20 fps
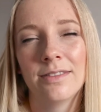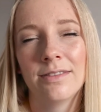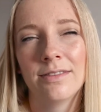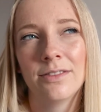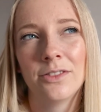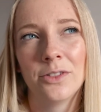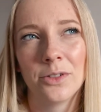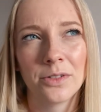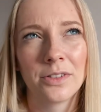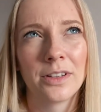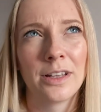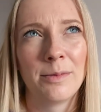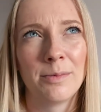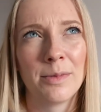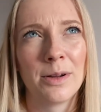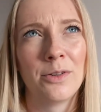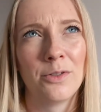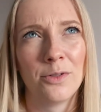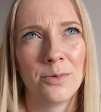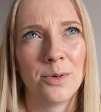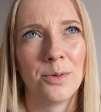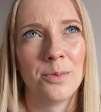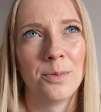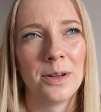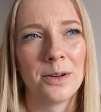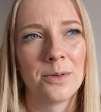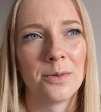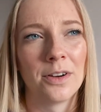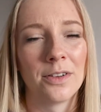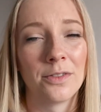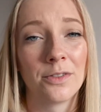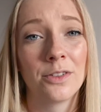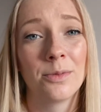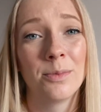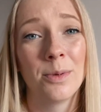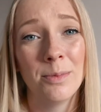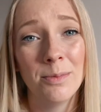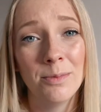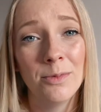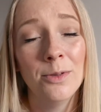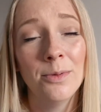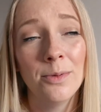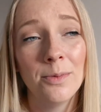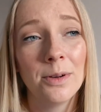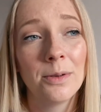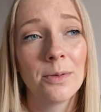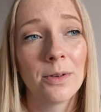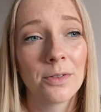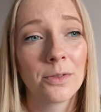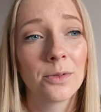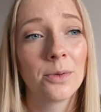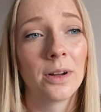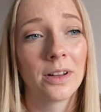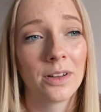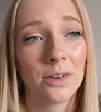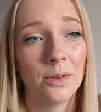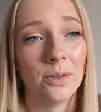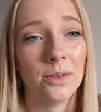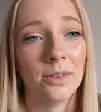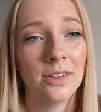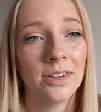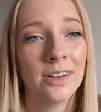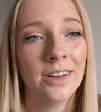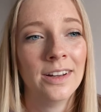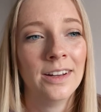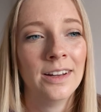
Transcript: not seeing my normal midwife, because my normal midwife's quite good,